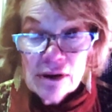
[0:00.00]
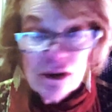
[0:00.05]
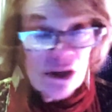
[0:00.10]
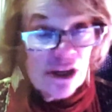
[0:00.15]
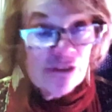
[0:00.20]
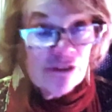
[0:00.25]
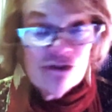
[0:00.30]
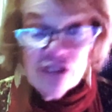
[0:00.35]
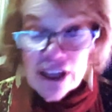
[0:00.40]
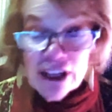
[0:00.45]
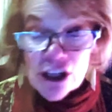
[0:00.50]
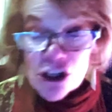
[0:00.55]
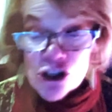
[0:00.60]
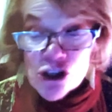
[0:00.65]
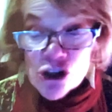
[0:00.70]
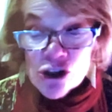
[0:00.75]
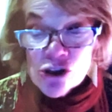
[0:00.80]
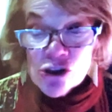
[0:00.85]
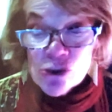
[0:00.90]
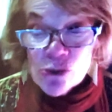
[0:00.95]
If
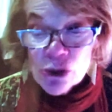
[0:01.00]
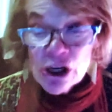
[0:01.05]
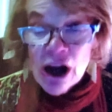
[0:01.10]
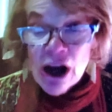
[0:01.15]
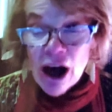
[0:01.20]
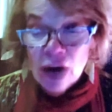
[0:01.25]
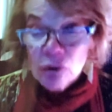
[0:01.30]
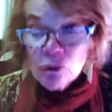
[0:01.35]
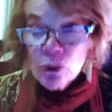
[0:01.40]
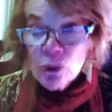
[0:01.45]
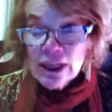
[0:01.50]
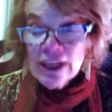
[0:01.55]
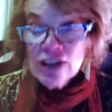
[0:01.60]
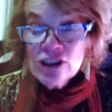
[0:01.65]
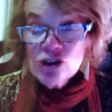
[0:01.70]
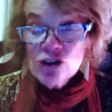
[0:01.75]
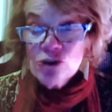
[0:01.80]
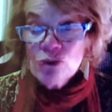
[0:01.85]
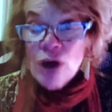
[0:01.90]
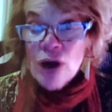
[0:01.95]
villagers were not willing
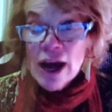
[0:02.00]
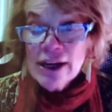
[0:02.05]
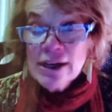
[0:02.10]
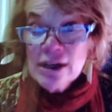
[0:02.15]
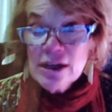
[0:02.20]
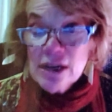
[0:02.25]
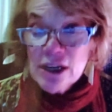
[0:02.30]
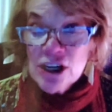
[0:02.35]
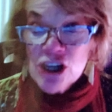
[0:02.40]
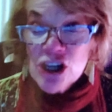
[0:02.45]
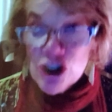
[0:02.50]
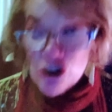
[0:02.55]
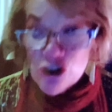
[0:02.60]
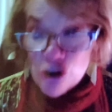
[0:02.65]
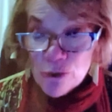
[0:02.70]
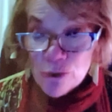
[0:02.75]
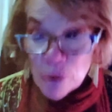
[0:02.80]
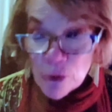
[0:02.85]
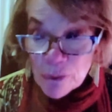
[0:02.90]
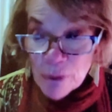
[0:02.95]
to write an
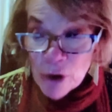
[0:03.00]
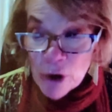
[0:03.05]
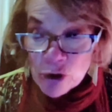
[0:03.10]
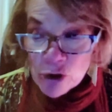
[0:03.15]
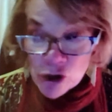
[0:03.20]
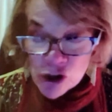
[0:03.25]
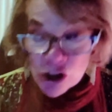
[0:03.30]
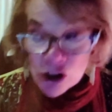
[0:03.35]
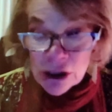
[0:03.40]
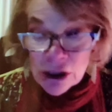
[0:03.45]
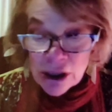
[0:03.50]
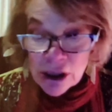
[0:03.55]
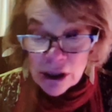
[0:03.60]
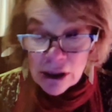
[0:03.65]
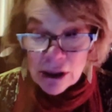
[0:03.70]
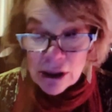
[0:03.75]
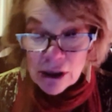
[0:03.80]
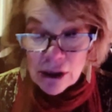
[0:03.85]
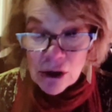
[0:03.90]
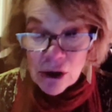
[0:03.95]
initial proposal
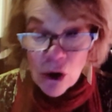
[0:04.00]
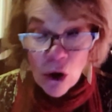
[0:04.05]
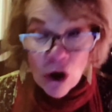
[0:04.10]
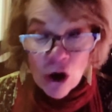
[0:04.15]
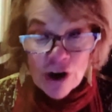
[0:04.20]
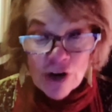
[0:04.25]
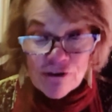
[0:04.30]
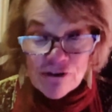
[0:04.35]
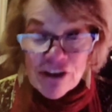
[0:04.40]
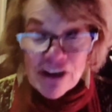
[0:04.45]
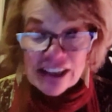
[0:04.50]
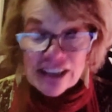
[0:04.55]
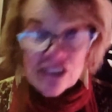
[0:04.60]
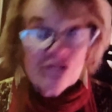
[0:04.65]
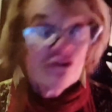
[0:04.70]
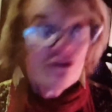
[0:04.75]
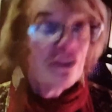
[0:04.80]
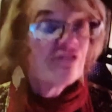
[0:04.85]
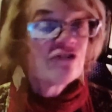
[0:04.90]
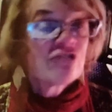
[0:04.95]
or
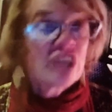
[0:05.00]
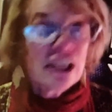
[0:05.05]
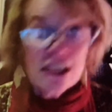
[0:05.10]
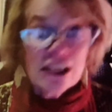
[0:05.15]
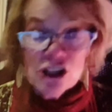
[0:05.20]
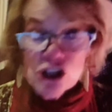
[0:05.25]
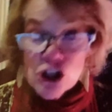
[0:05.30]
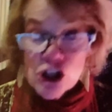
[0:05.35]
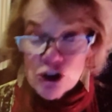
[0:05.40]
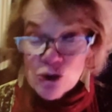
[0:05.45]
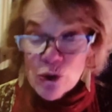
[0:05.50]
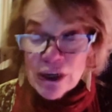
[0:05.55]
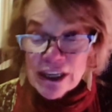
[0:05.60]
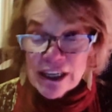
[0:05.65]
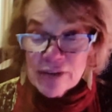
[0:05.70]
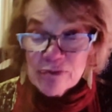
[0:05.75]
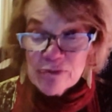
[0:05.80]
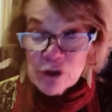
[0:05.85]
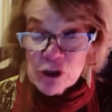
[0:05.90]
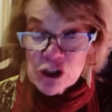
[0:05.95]
invest 15 to
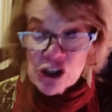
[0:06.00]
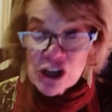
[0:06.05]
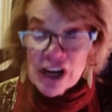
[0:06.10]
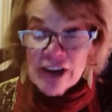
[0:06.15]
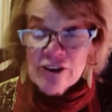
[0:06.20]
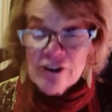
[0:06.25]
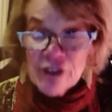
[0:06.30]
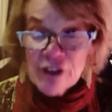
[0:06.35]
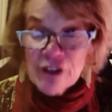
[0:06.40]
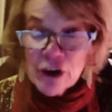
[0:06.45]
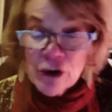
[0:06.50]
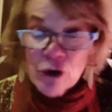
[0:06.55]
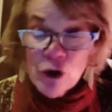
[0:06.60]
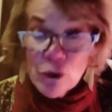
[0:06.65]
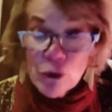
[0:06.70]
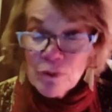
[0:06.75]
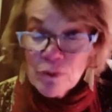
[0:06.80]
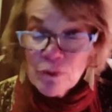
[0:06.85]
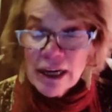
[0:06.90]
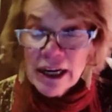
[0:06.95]
20% of their
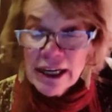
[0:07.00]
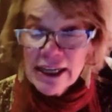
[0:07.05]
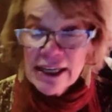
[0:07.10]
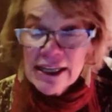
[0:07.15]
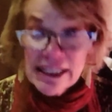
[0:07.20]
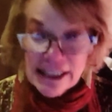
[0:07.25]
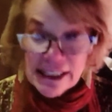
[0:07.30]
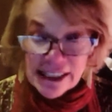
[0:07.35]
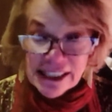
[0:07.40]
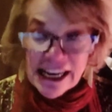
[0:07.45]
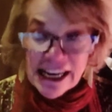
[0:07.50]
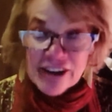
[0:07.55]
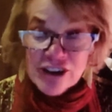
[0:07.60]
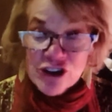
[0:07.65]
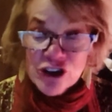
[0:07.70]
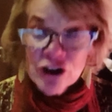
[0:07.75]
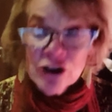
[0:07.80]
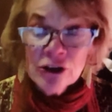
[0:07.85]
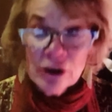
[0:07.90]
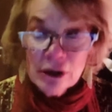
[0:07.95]
own money in the
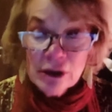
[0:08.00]
center,